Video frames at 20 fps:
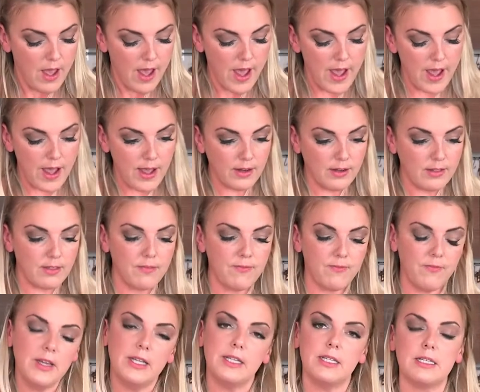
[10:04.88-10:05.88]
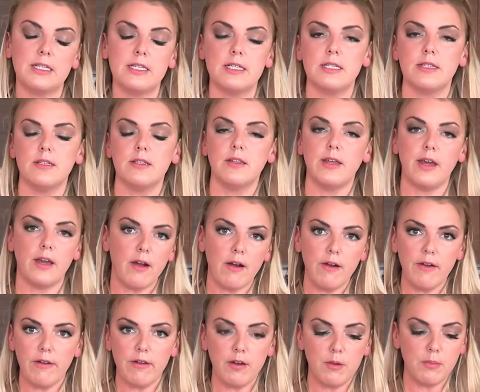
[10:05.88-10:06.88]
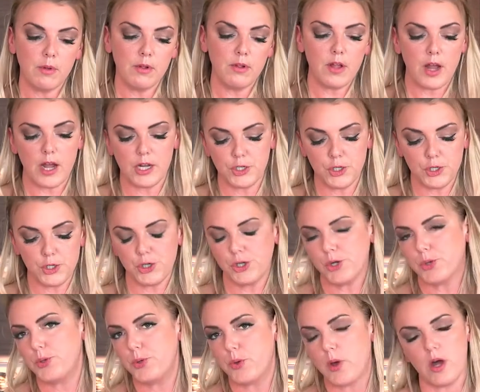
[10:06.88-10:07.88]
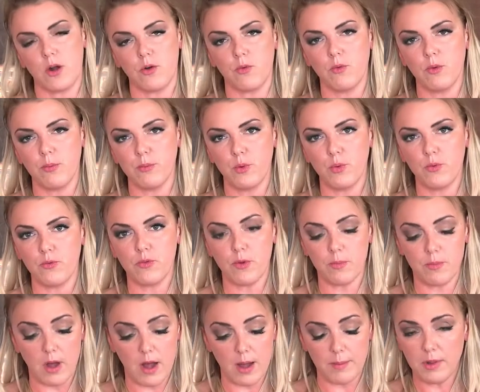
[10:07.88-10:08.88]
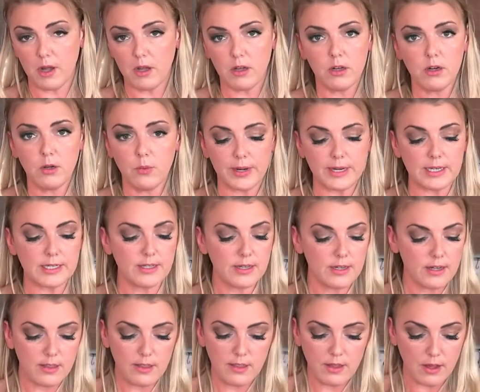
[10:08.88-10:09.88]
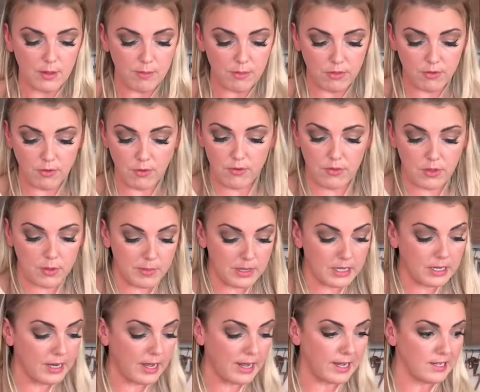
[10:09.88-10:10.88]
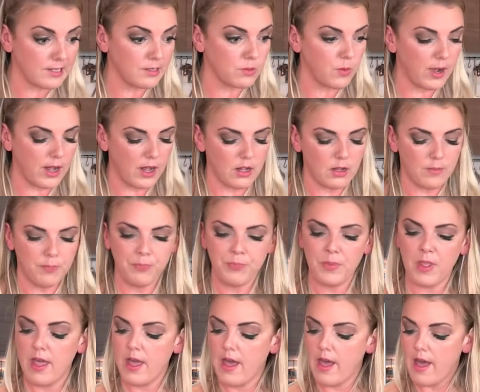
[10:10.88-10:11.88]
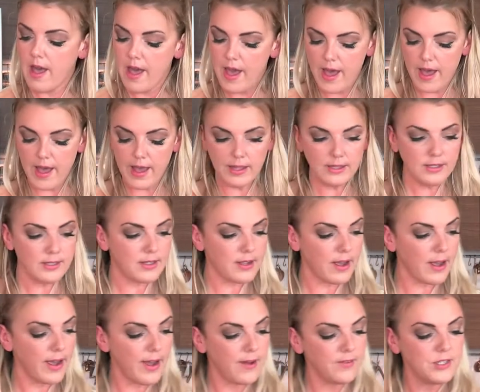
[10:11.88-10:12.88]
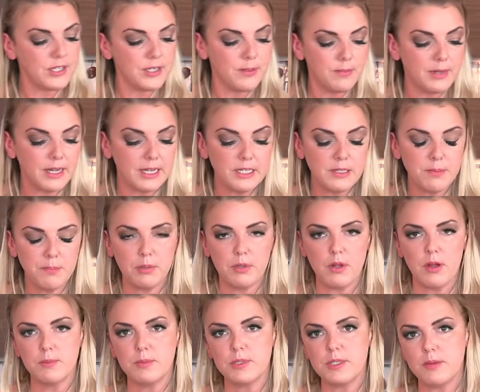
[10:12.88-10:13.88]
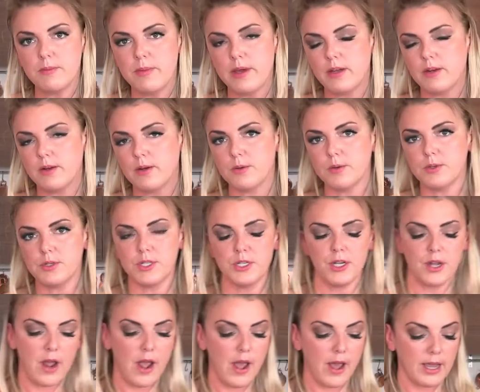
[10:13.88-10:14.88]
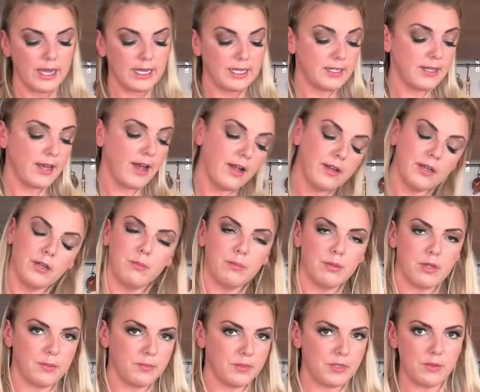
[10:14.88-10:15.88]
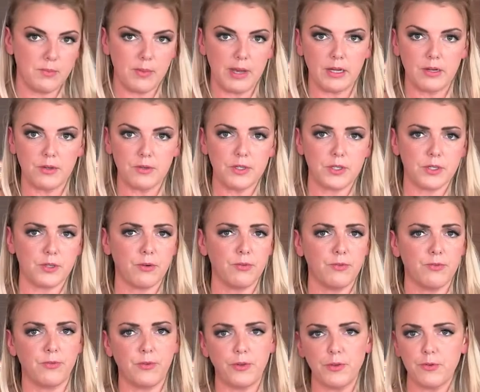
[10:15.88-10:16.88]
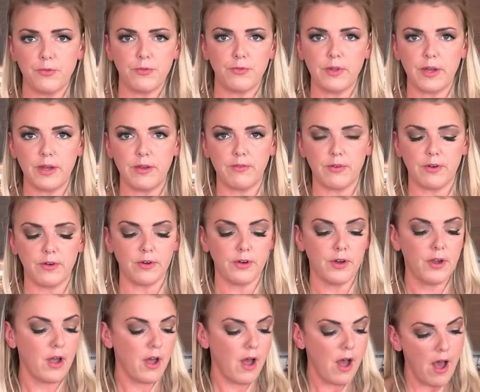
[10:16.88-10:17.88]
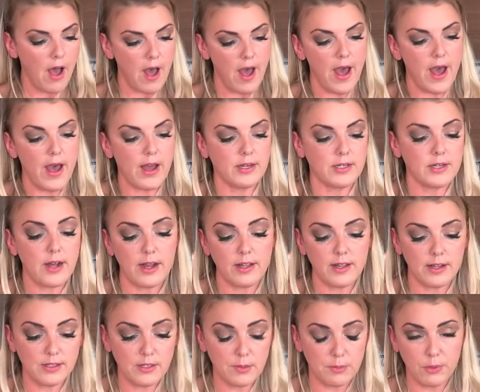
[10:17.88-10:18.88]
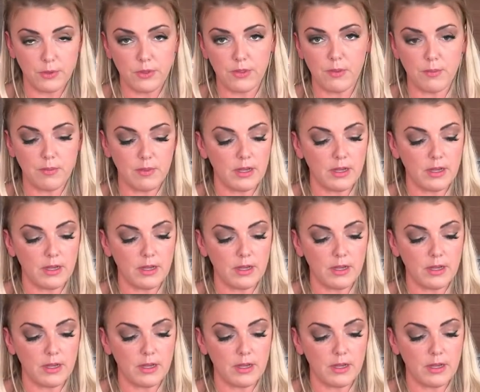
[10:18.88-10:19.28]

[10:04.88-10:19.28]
And the fins, they are edible. I just showed you how to remove them. I'm not gonna waste anything. I'm throwing them in as well. And I have some nice plum tomatoes, Italian plum tomatoes. They're full of flavor, and I like to put them